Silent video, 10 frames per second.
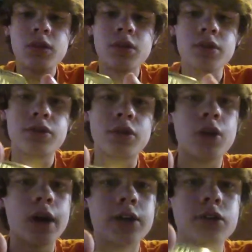
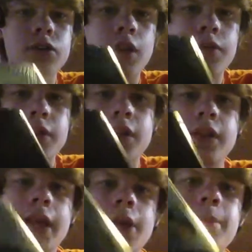So I just left it
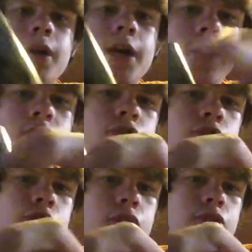in there, but it
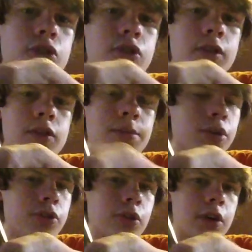should just, if you
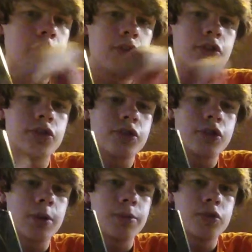push on it, it should just
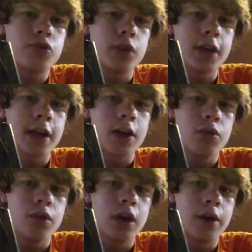come straight
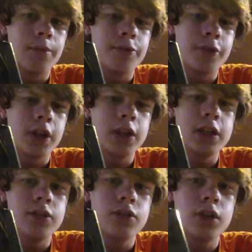out fairly
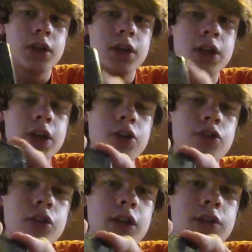easily.
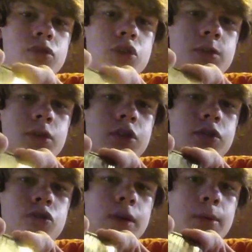Shouldn't give you too much of
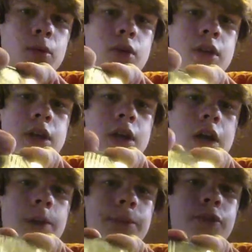a trouble.
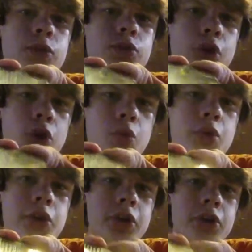If you don't
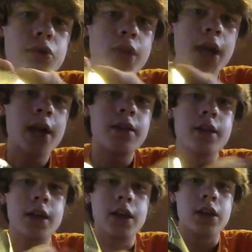want to do that,
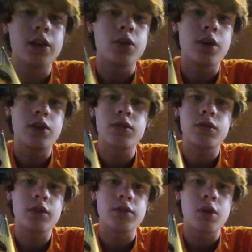then you can just
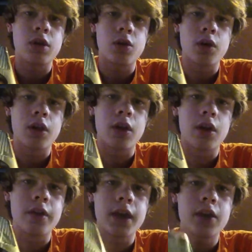leave the click wheel
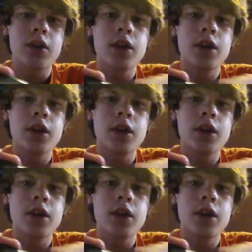on there.